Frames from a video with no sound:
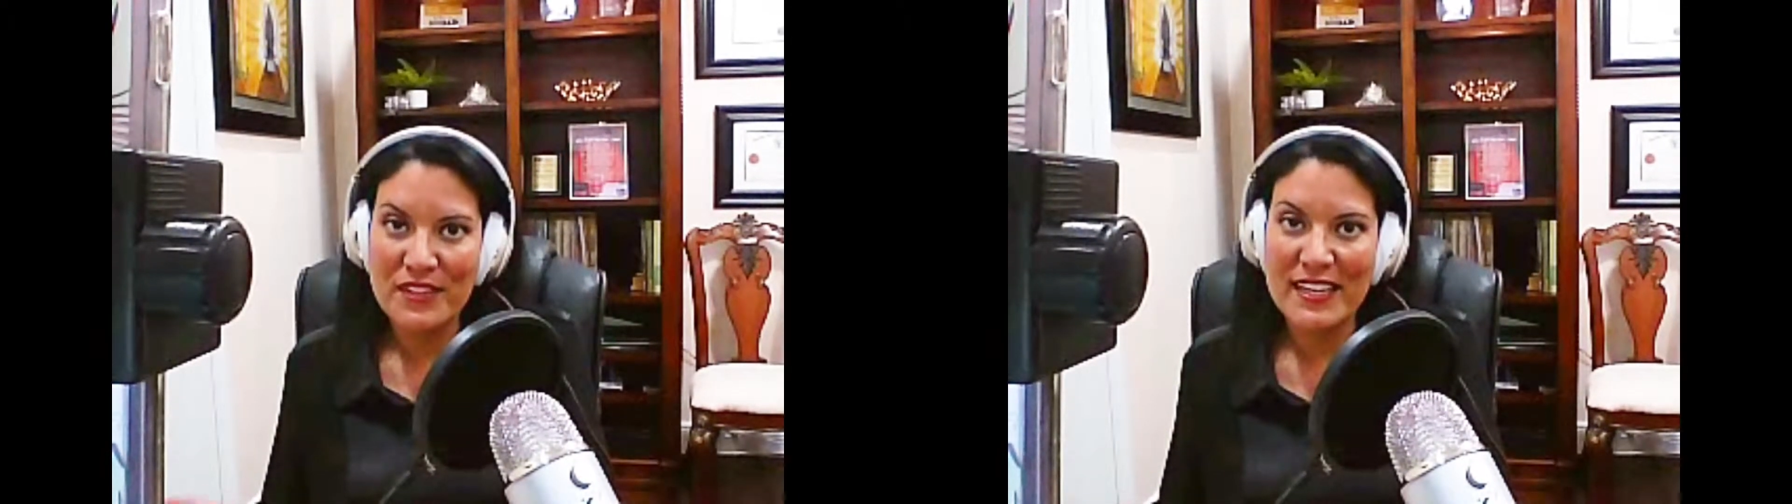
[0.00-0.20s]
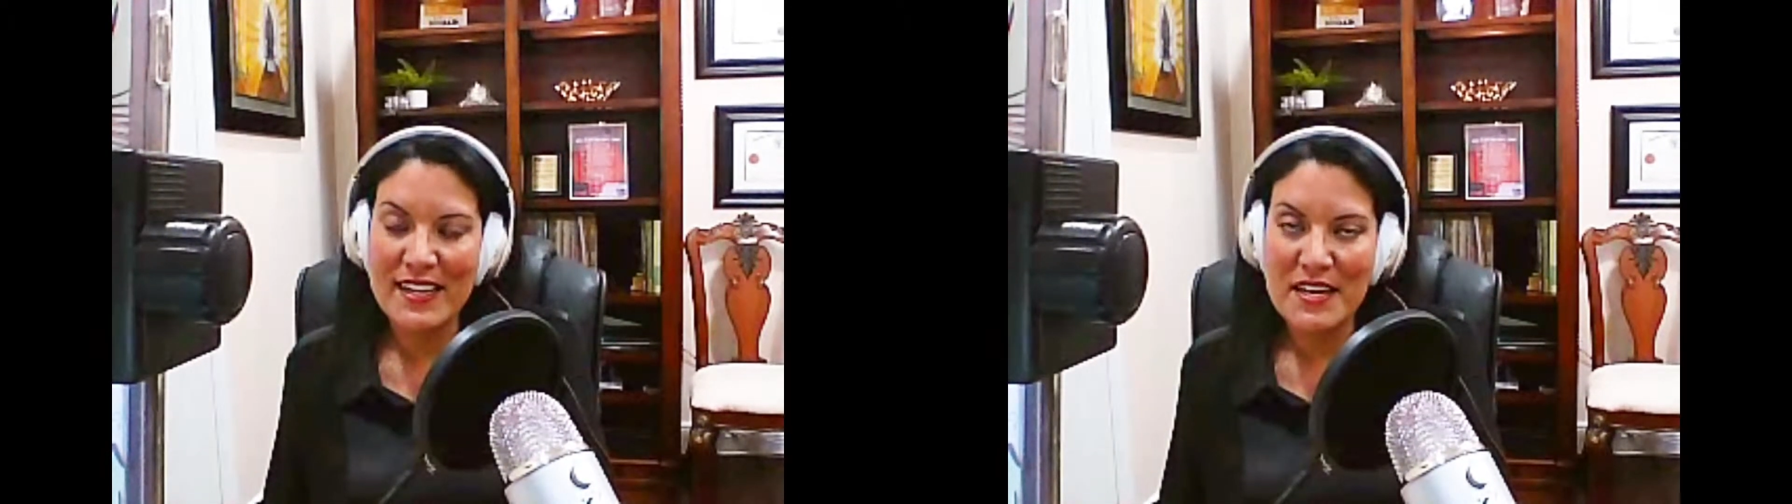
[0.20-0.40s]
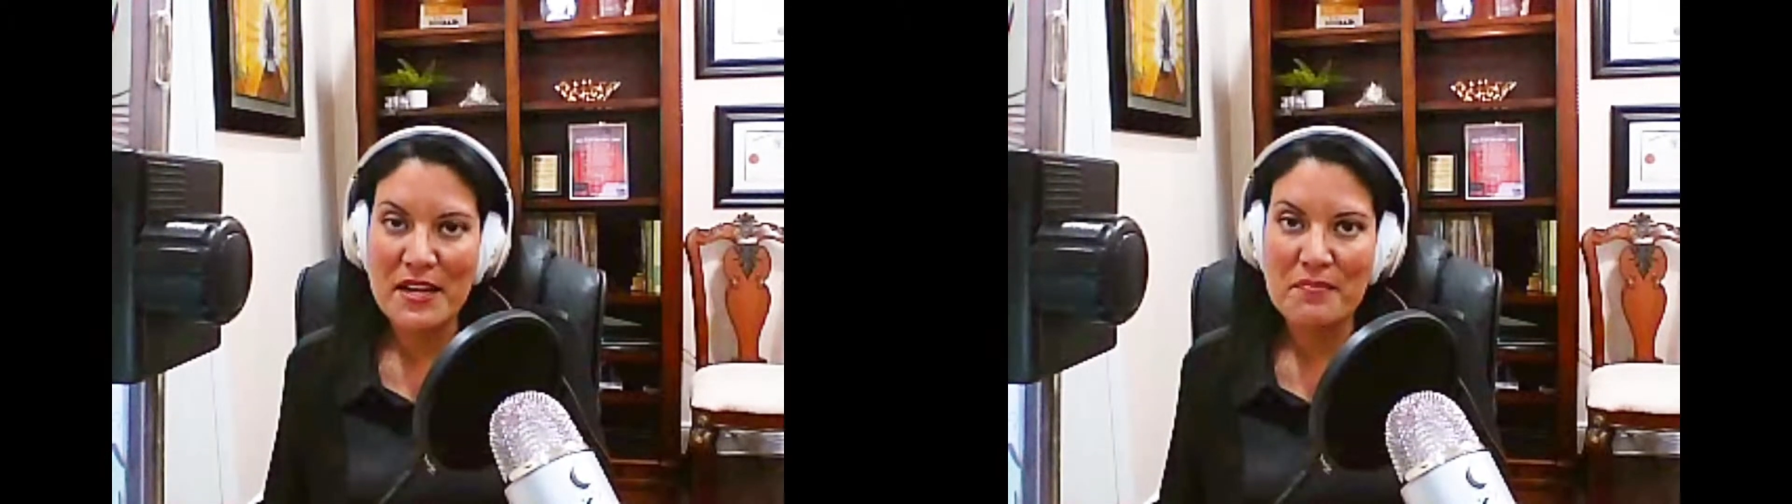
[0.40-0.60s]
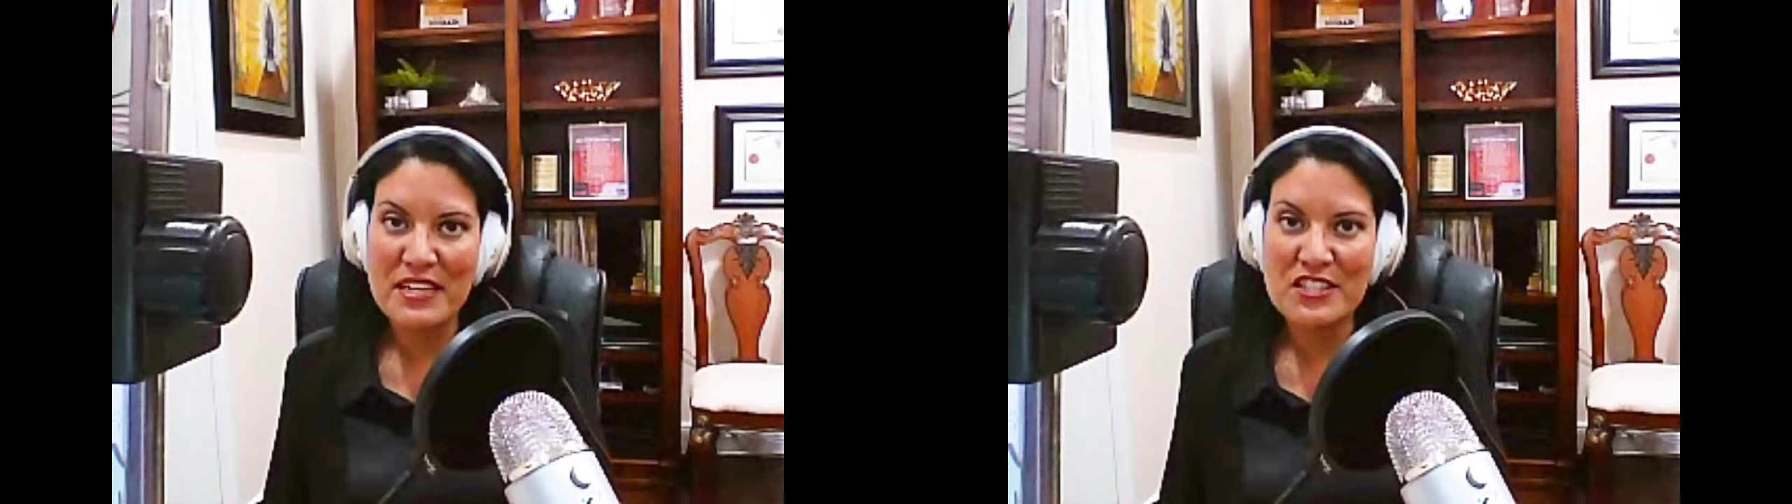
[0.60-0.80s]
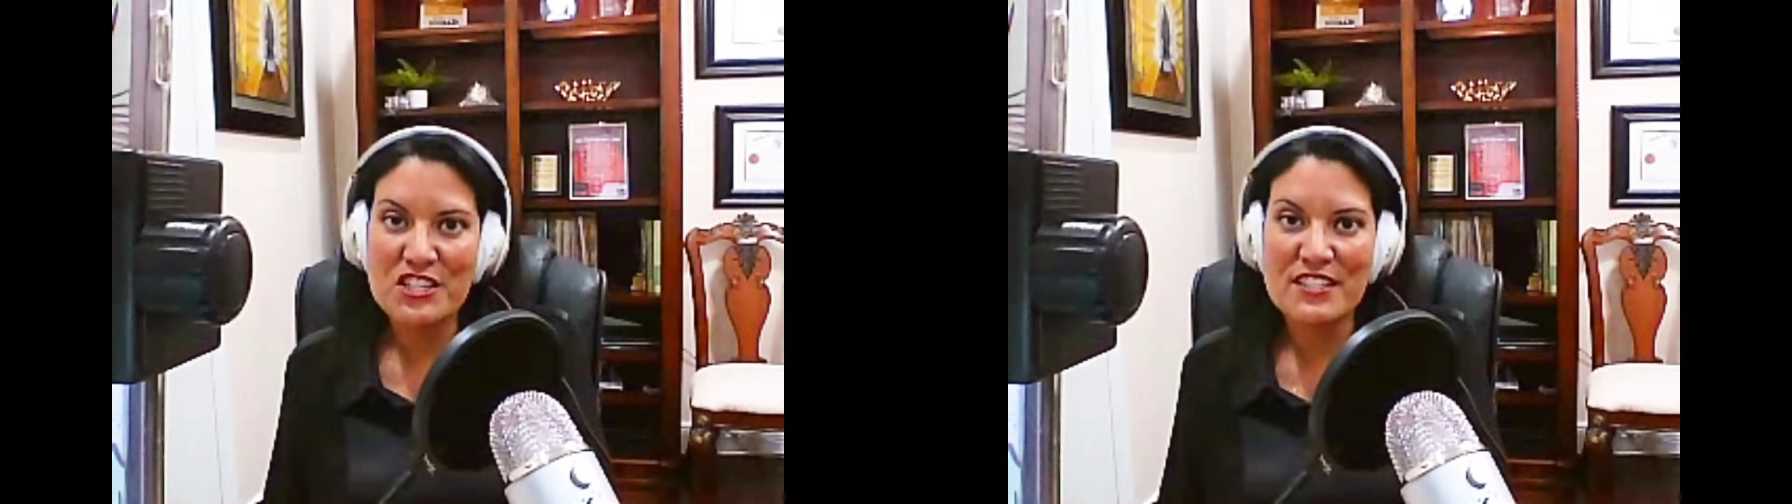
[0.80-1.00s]
like I had
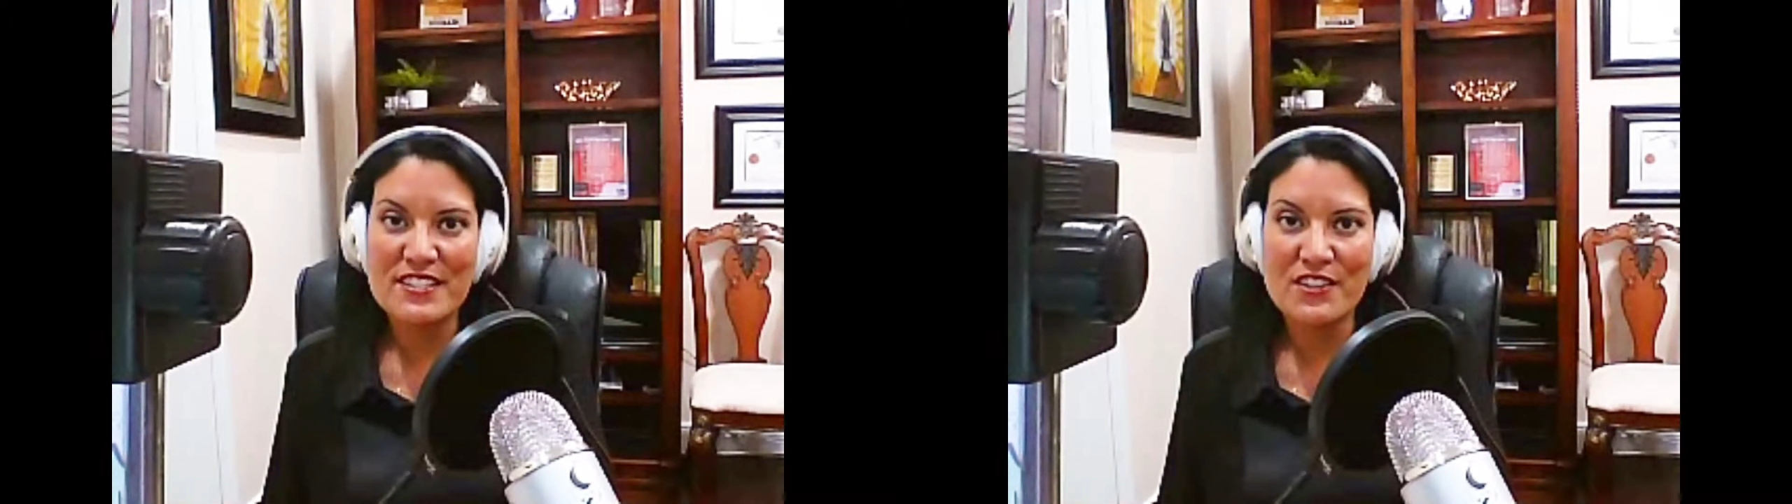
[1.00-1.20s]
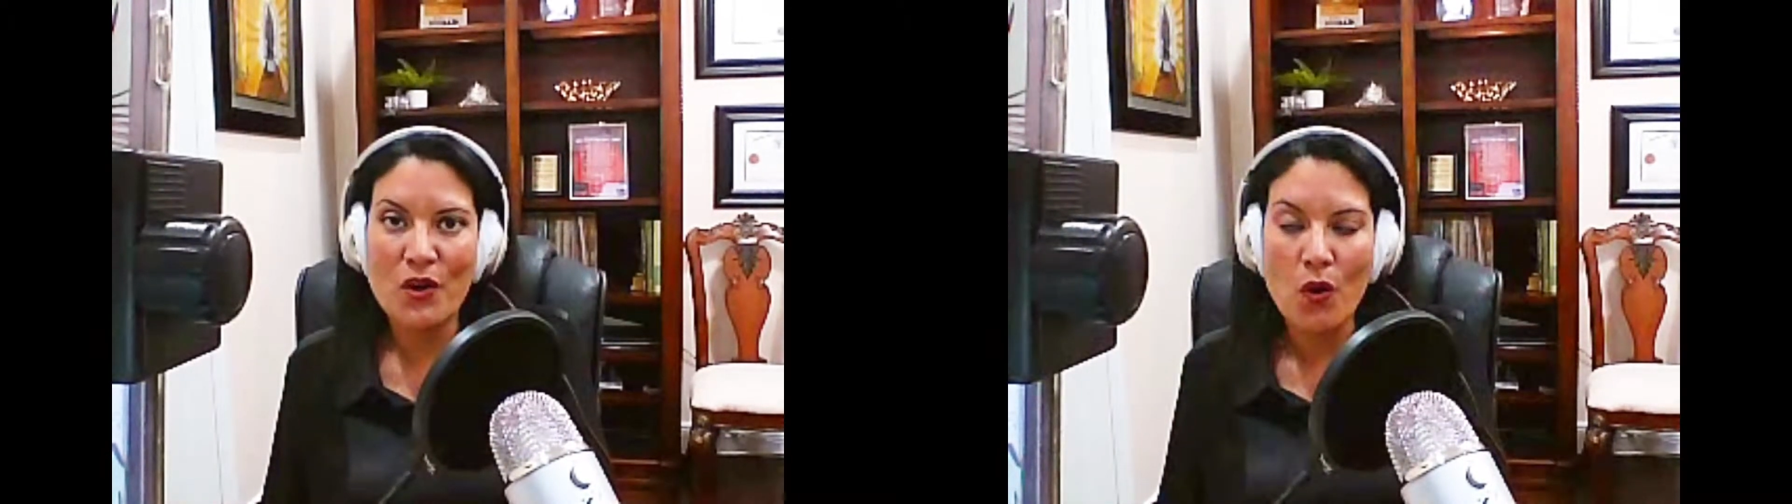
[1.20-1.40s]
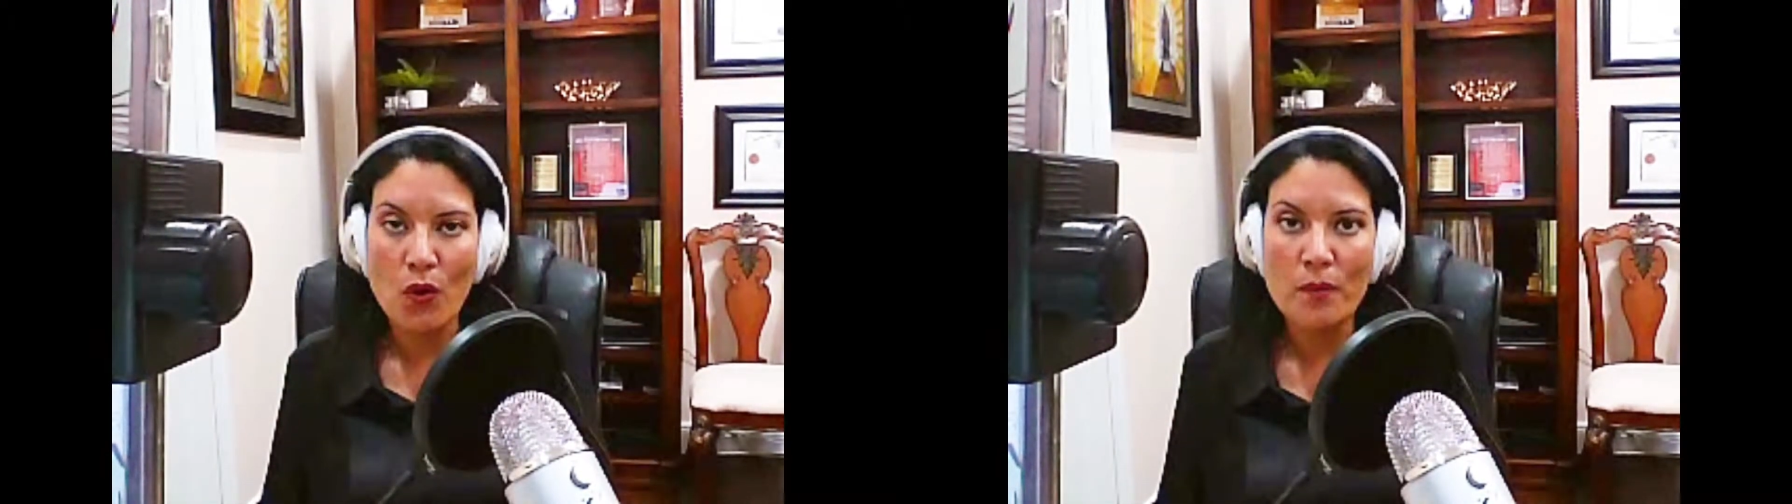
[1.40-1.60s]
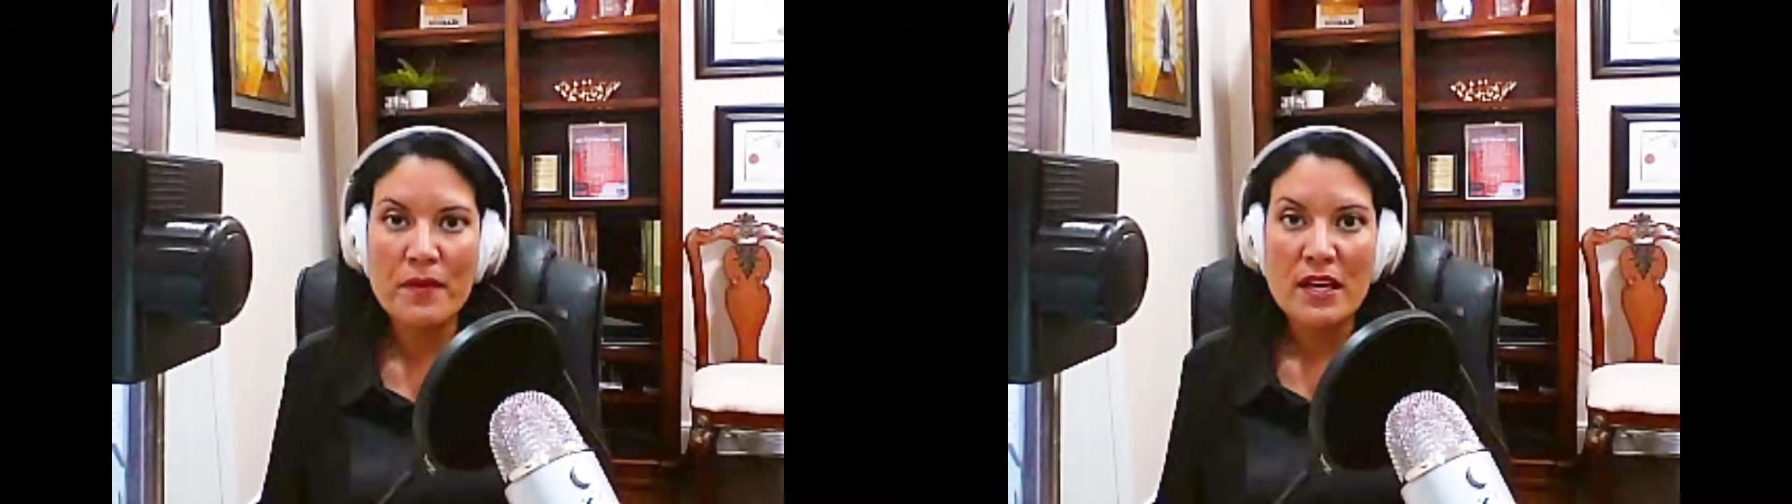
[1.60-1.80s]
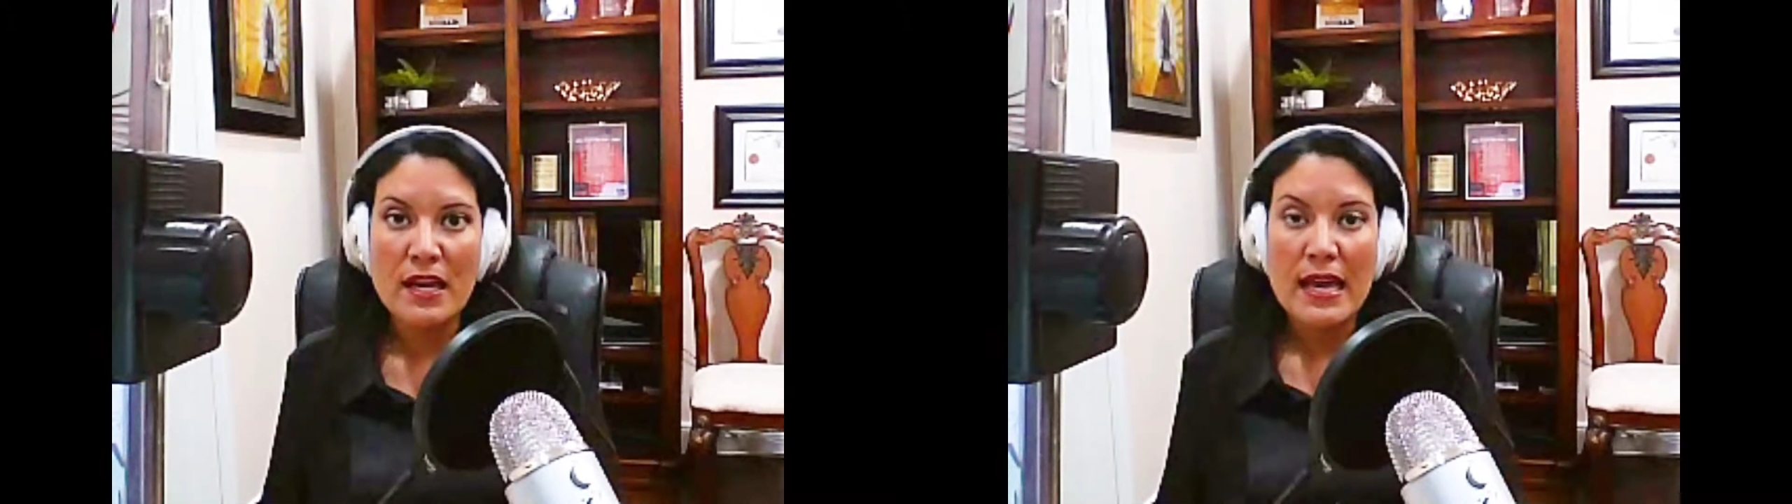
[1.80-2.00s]
mentioned, to the home.